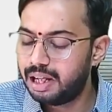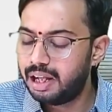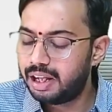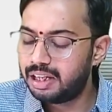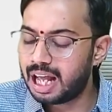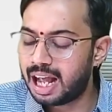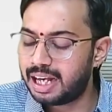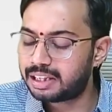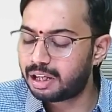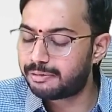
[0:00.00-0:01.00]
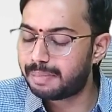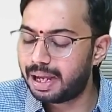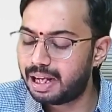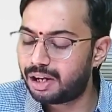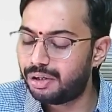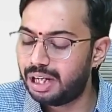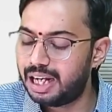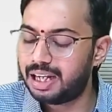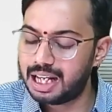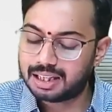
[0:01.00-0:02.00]
In the hands of minor only it
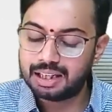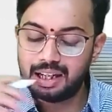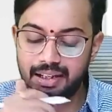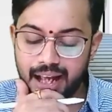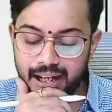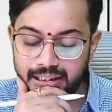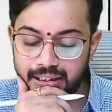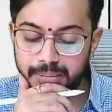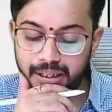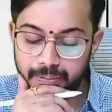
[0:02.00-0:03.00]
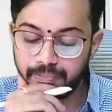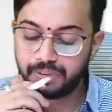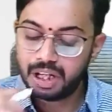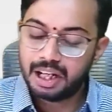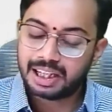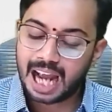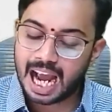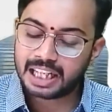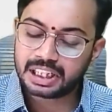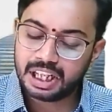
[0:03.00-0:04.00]
is taxable.
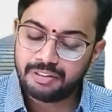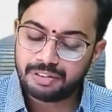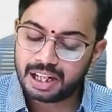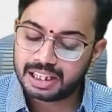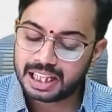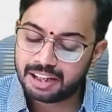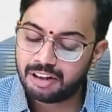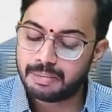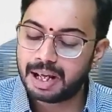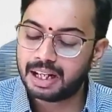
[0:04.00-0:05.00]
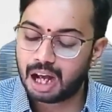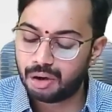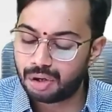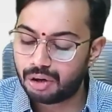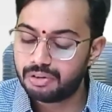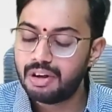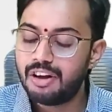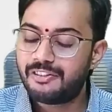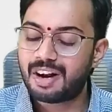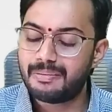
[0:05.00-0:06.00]
Cash gift received by Gaurav
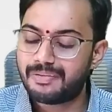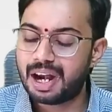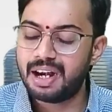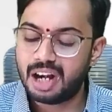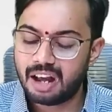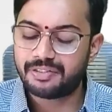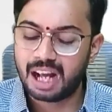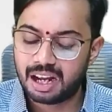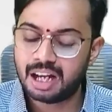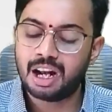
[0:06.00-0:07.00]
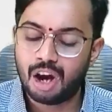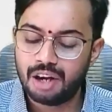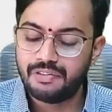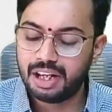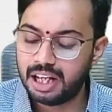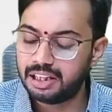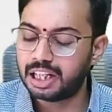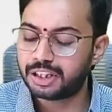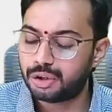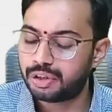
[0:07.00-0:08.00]
from friend of Gagan on winning the
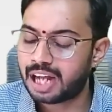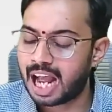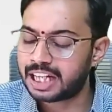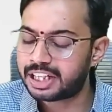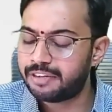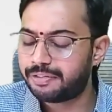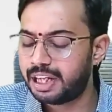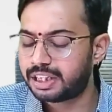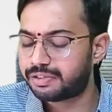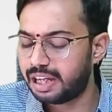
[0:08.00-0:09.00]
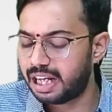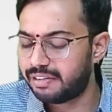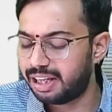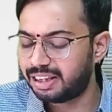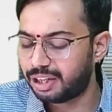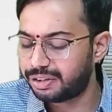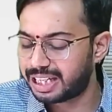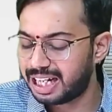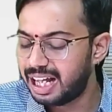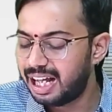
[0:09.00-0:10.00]
show. Cash gift is
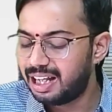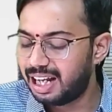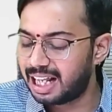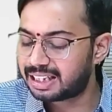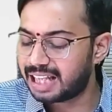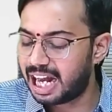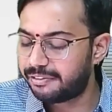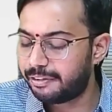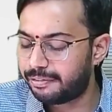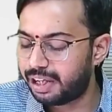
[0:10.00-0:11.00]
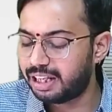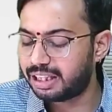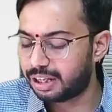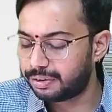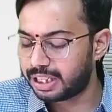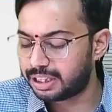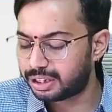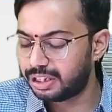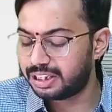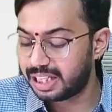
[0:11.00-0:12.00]
21,000 less than 50,000. So
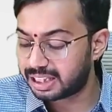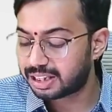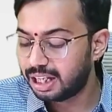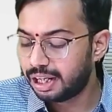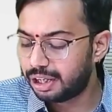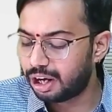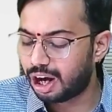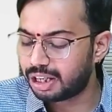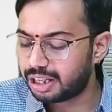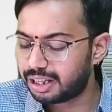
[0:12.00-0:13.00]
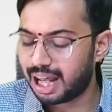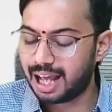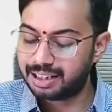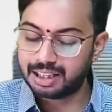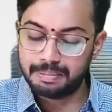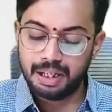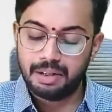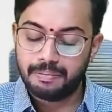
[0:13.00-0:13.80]
this is not taxable.